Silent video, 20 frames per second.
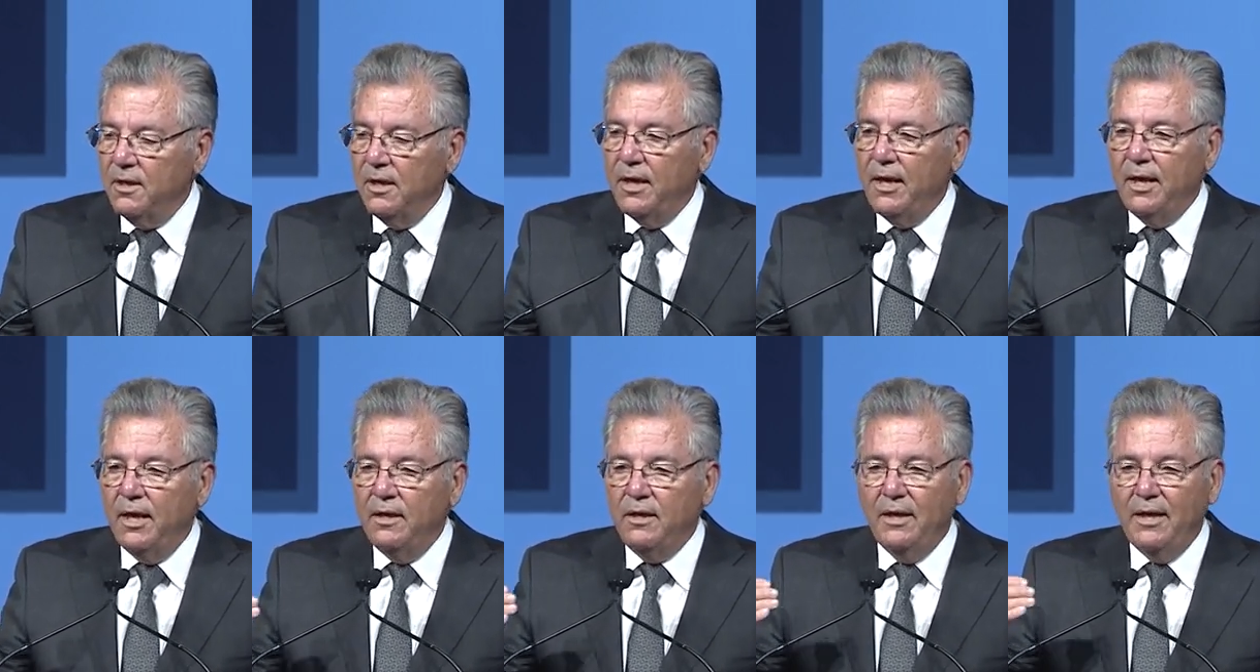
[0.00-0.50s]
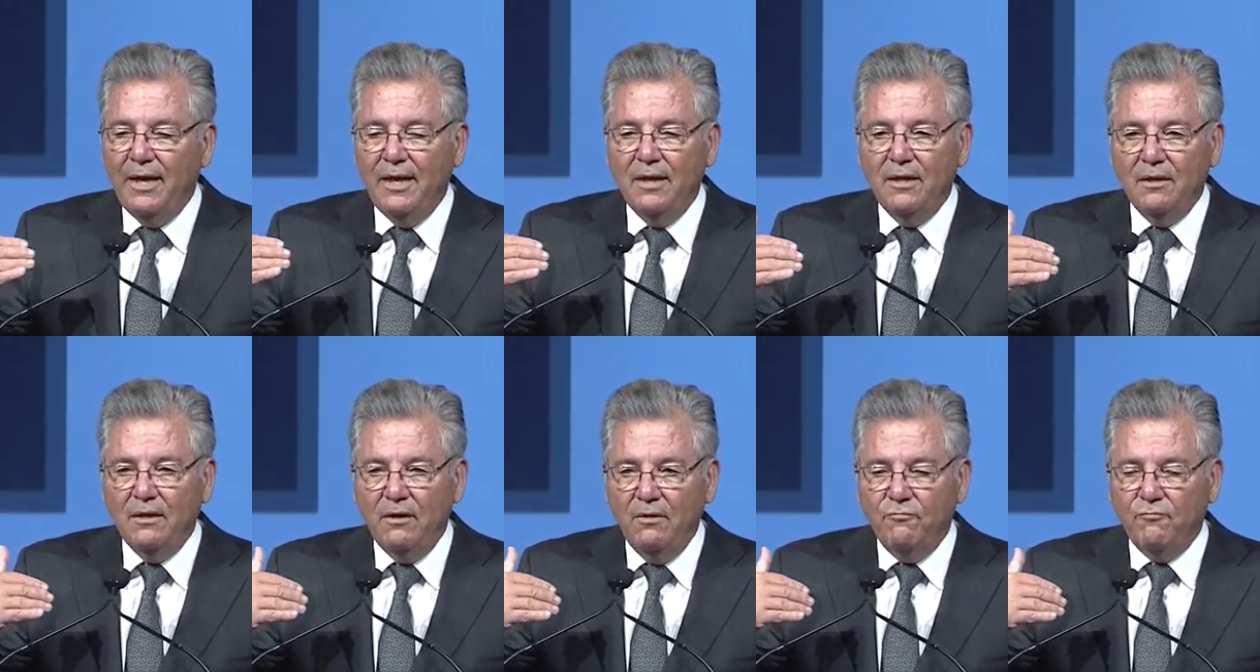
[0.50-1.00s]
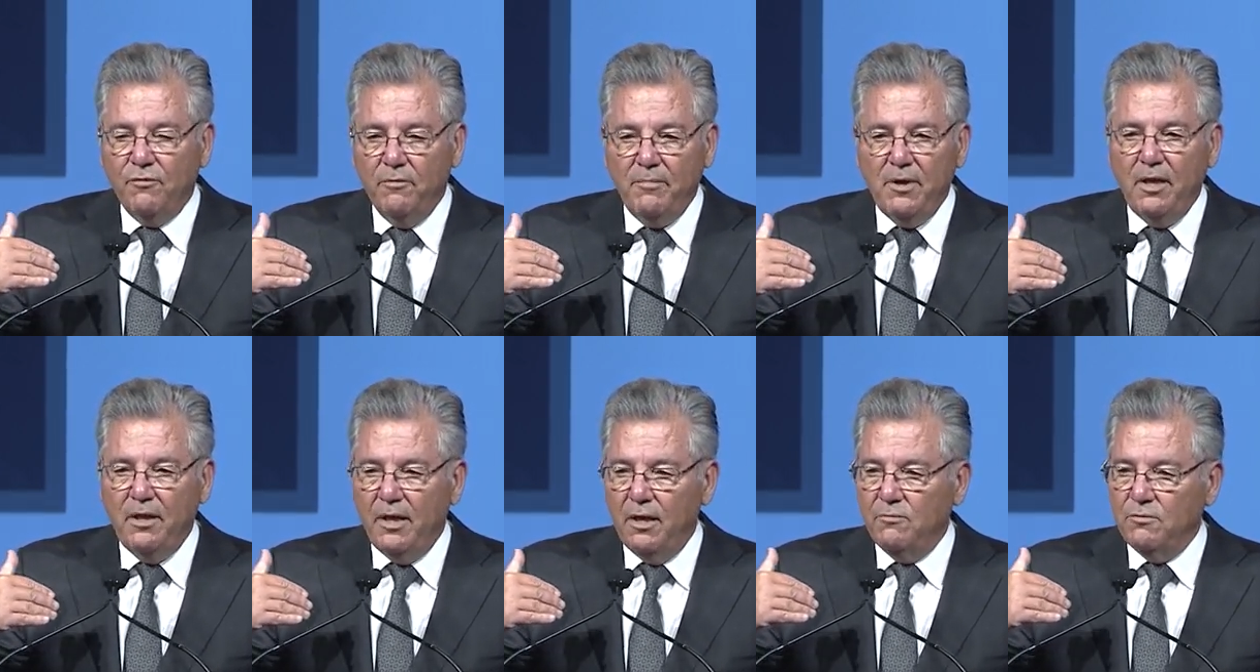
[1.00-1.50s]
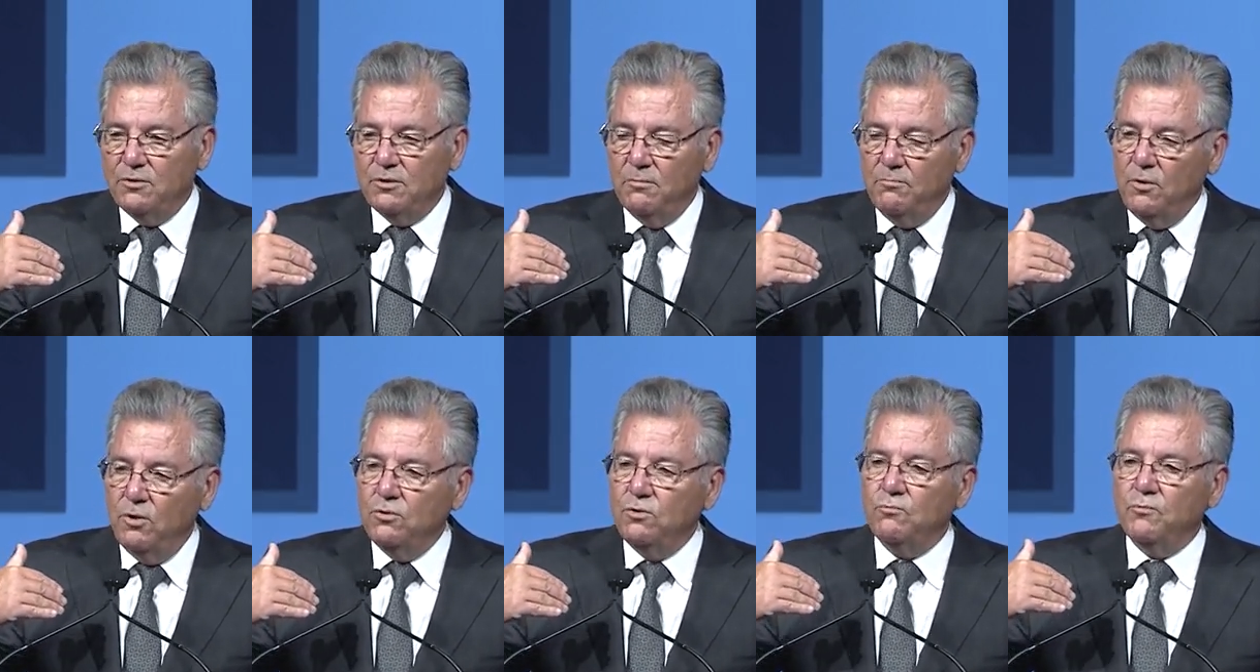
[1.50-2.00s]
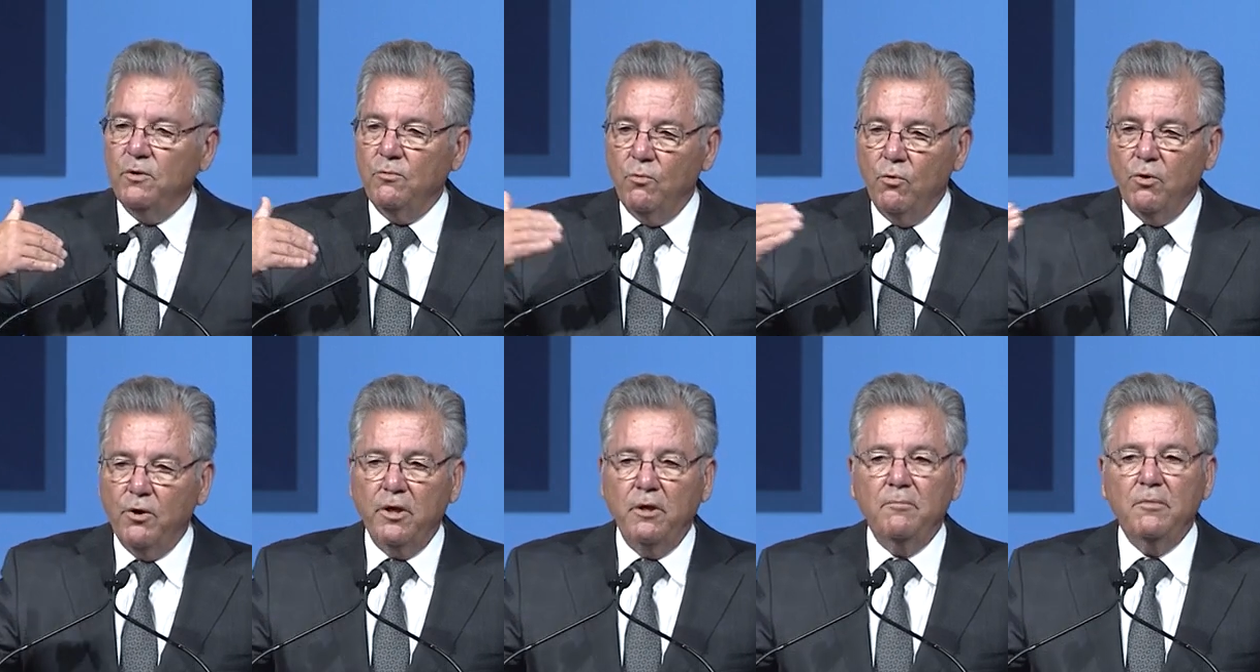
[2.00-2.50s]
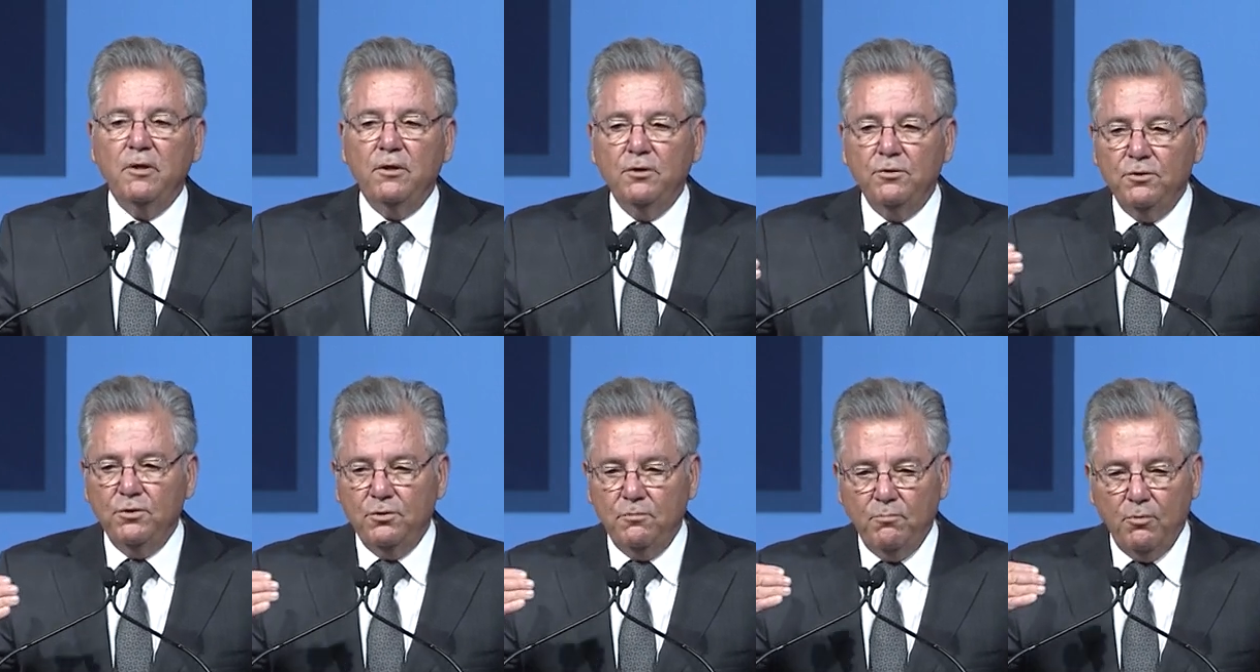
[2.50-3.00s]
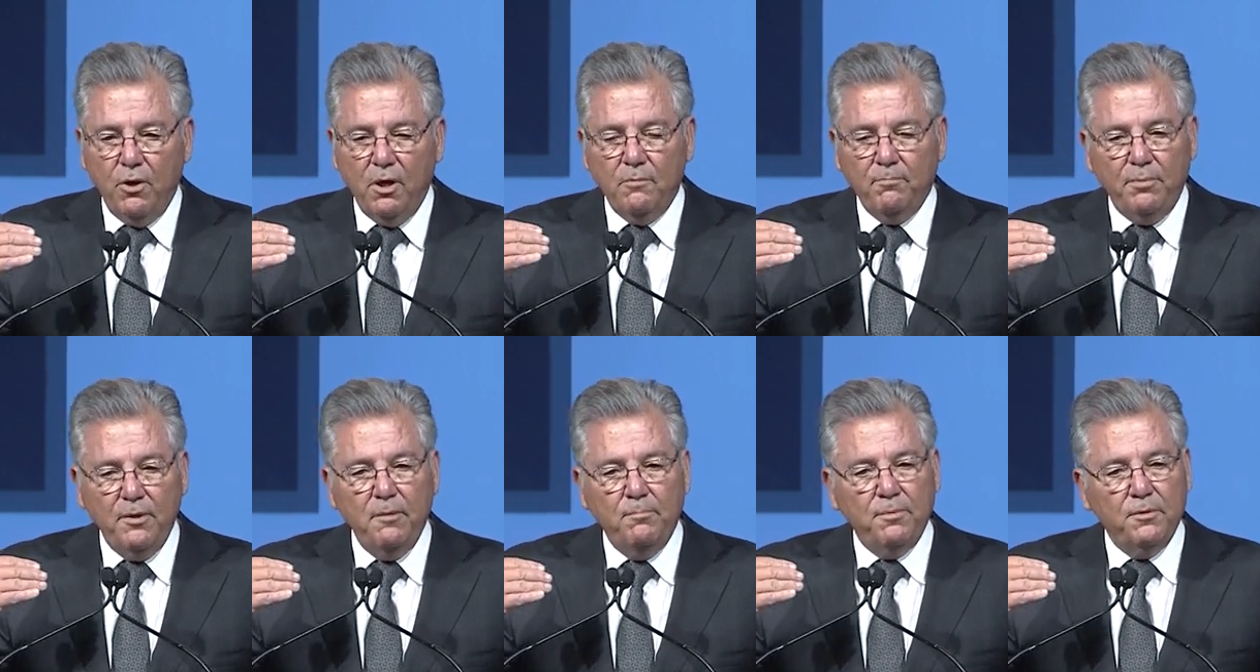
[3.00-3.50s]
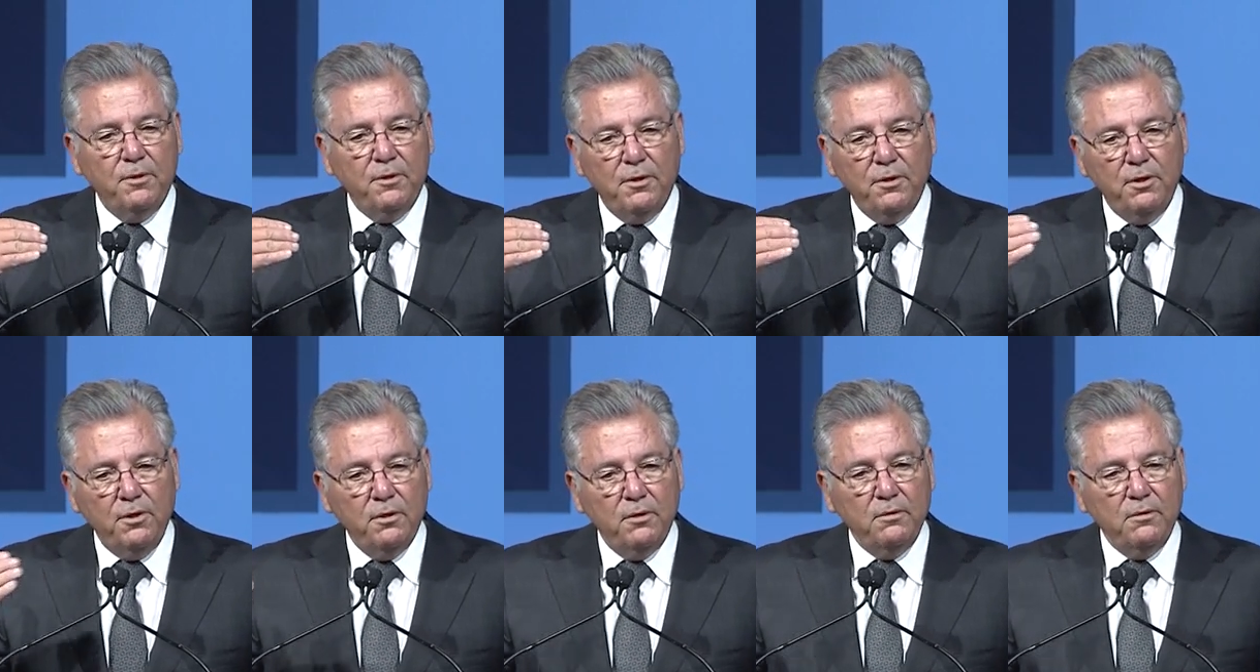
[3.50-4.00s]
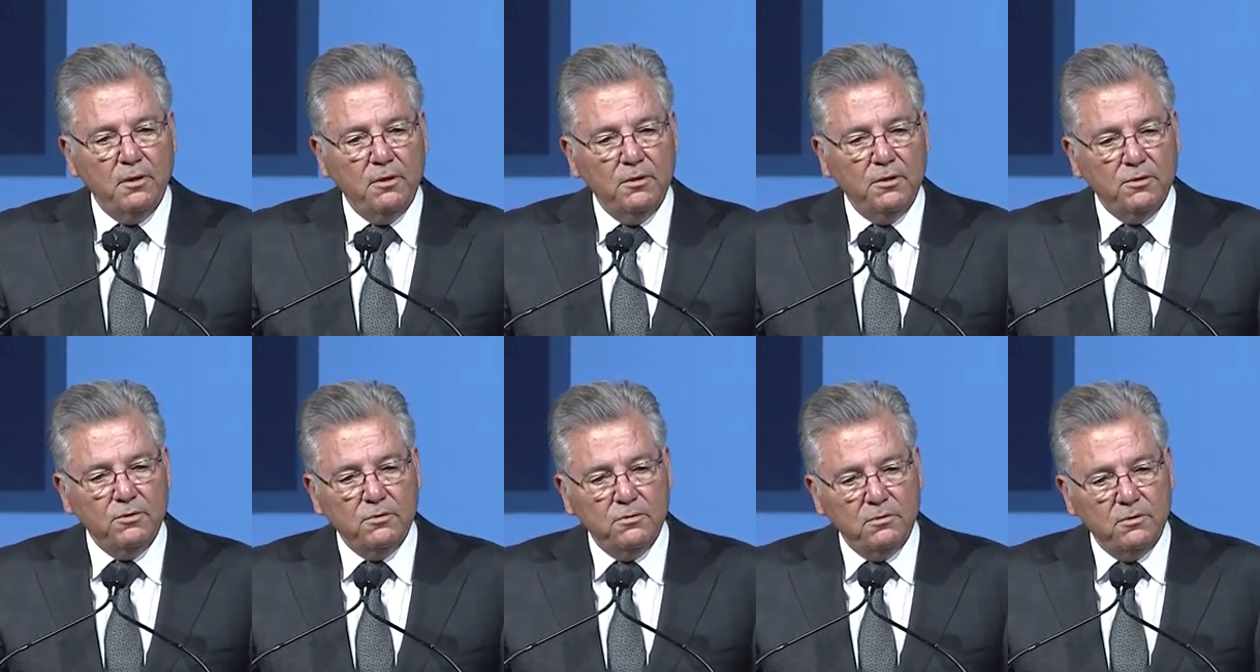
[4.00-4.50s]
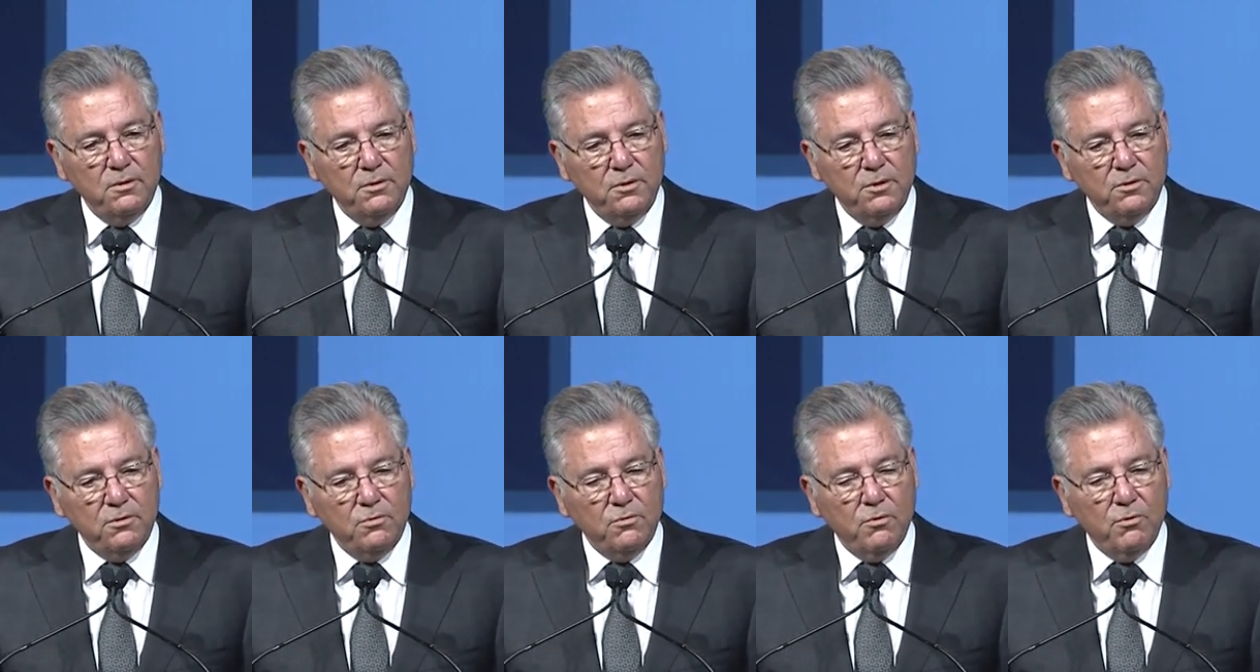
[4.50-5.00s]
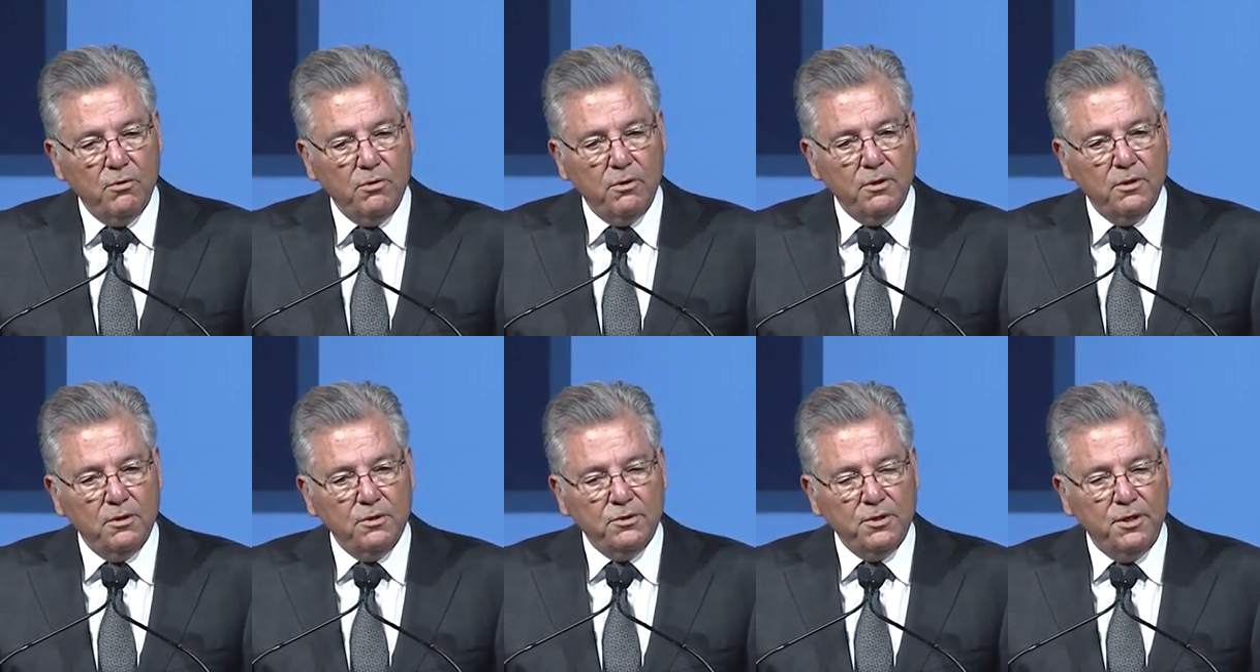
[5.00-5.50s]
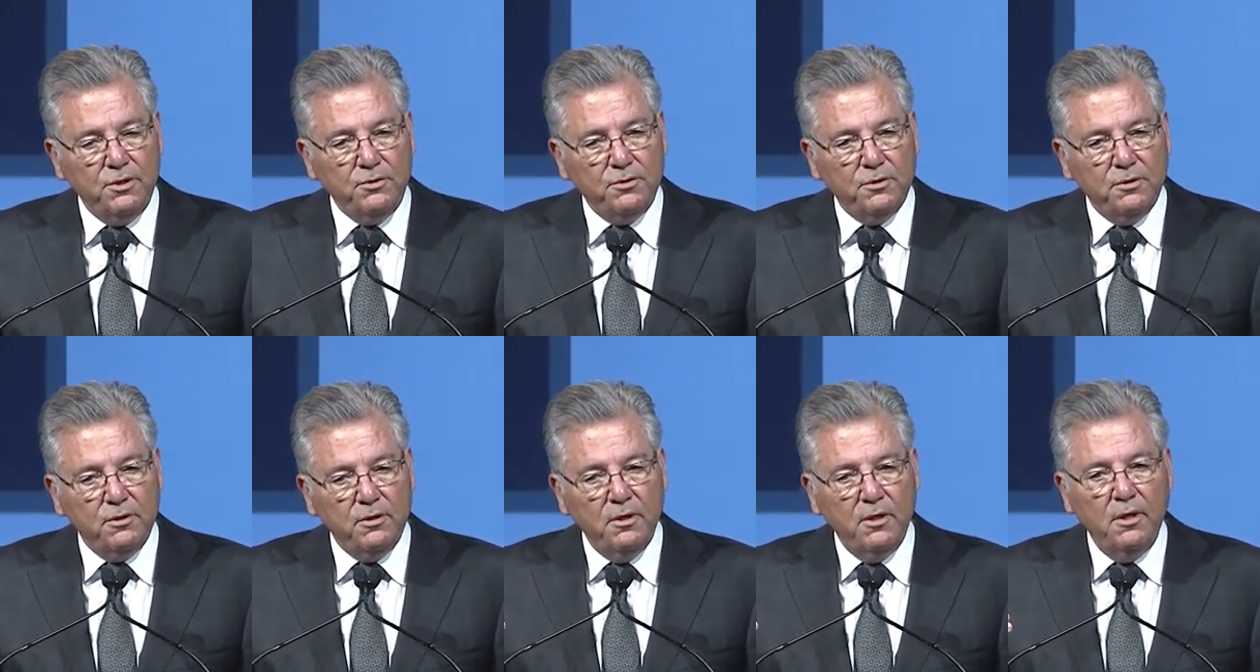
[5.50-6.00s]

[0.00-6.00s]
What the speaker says: And for me, that was the most rewarding because you brought people into in this organization